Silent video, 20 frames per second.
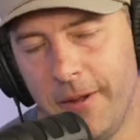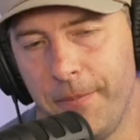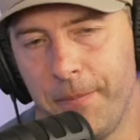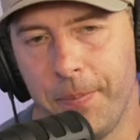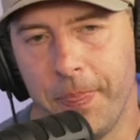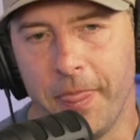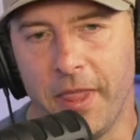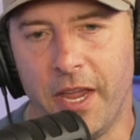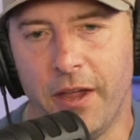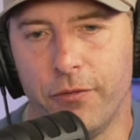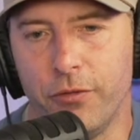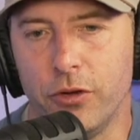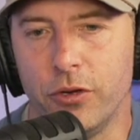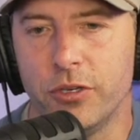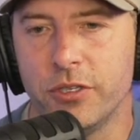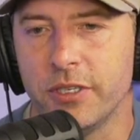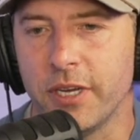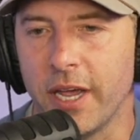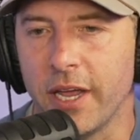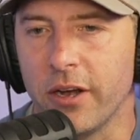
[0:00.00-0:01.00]
If you
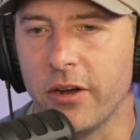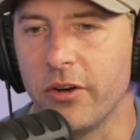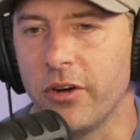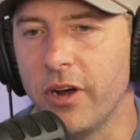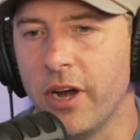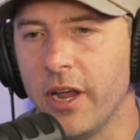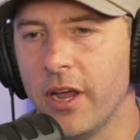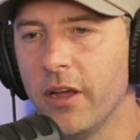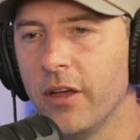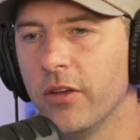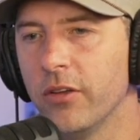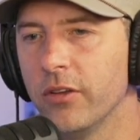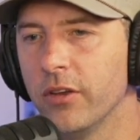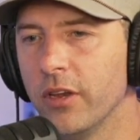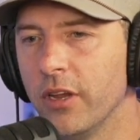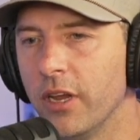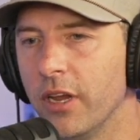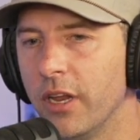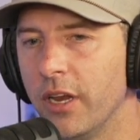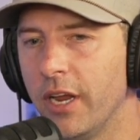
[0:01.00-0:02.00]
sat around
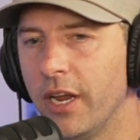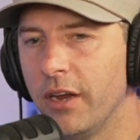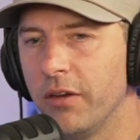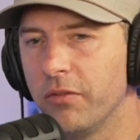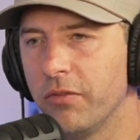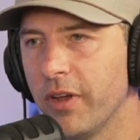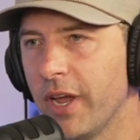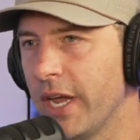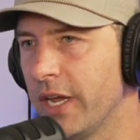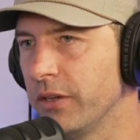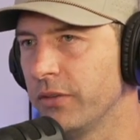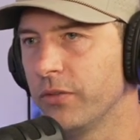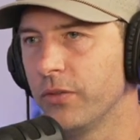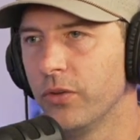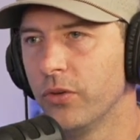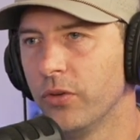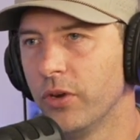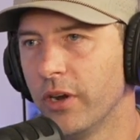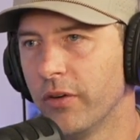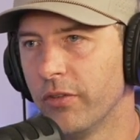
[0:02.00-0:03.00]
and ate fast food
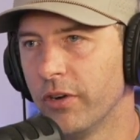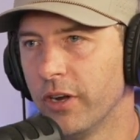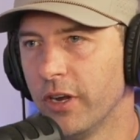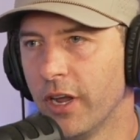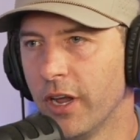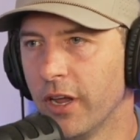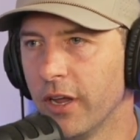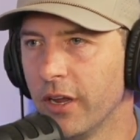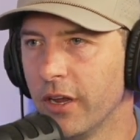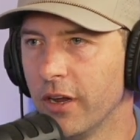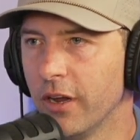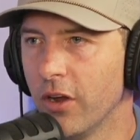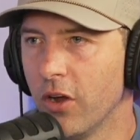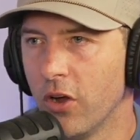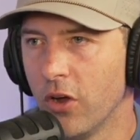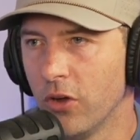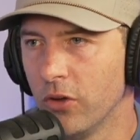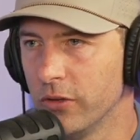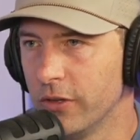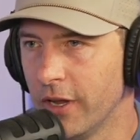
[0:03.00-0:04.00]
every day, all
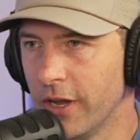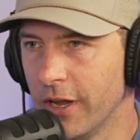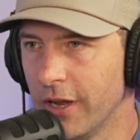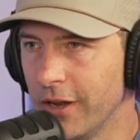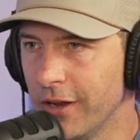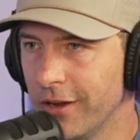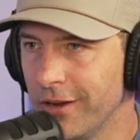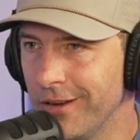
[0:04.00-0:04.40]
day,